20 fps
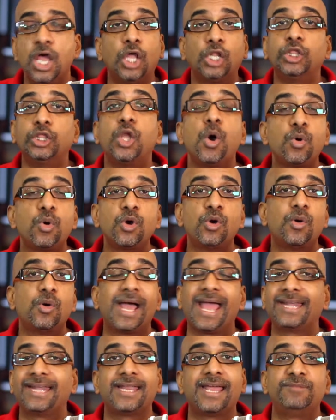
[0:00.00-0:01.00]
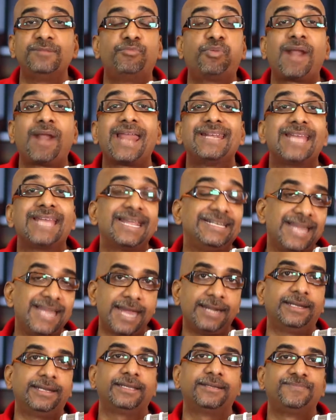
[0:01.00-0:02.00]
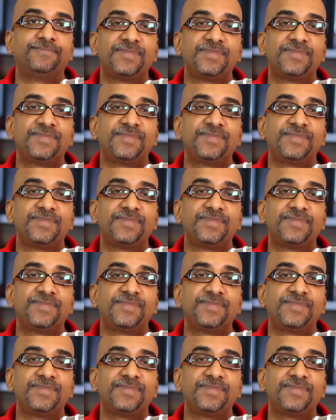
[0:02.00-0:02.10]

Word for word: logo and, and brand identity.